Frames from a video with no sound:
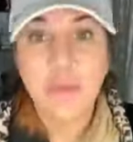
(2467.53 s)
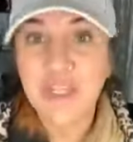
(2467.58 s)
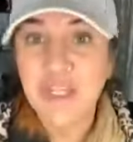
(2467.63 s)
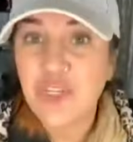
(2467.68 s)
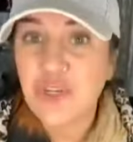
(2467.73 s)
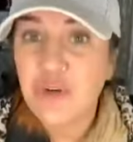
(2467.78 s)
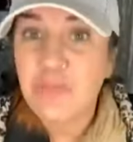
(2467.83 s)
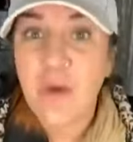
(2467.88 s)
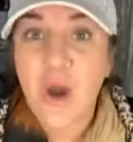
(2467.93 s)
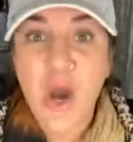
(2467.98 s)
your
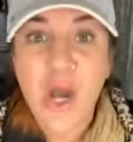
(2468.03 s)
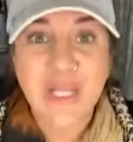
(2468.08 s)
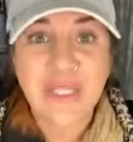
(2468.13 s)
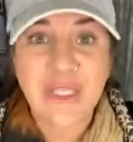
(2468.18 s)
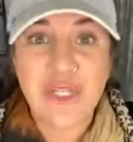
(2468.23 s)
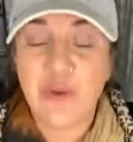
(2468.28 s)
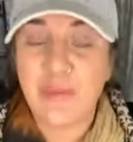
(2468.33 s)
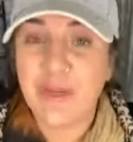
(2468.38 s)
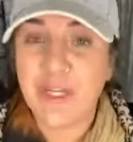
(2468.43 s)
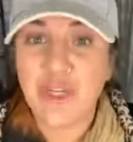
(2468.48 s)
boss.
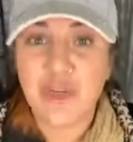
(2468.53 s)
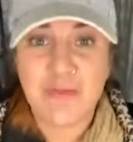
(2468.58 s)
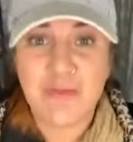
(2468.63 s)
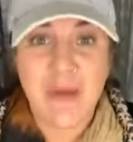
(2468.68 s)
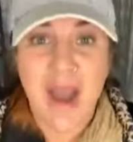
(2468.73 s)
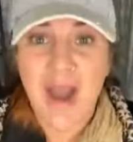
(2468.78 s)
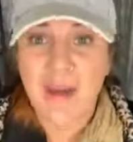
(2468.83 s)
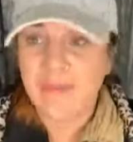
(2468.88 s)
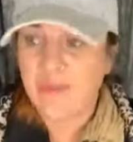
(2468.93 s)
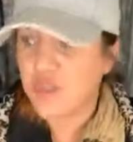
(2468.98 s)
Nobody's your mom.
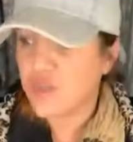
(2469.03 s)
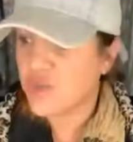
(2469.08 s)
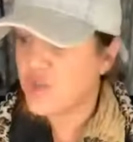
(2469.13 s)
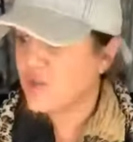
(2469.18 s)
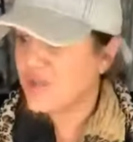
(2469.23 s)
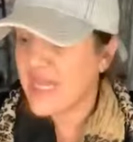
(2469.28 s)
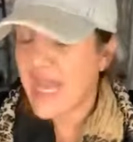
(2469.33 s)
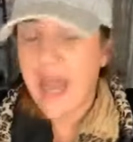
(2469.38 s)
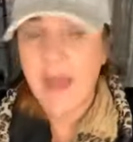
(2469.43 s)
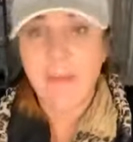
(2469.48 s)
There's no
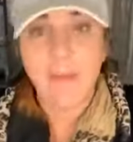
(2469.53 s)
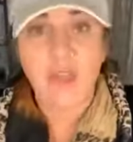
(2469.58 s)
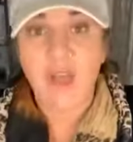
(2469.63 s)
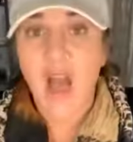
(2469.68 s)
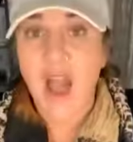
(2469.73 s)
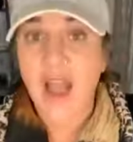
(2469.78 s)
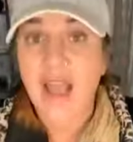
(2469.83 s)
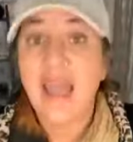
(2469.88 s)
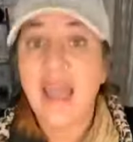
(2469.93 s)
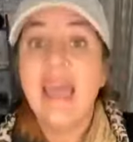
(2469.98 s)
time clock.
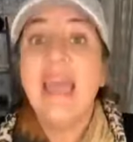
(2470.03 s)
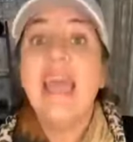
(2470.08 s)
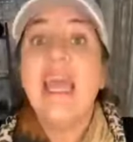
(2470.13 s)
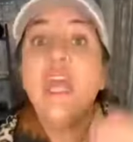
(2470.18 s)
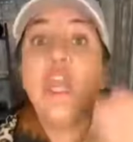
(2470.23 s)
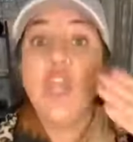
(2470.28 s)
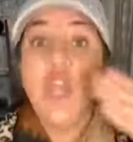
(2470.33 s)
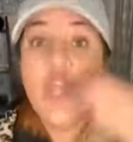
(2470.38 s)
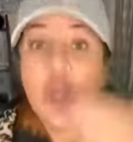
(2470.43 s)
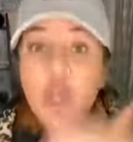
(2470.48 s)
You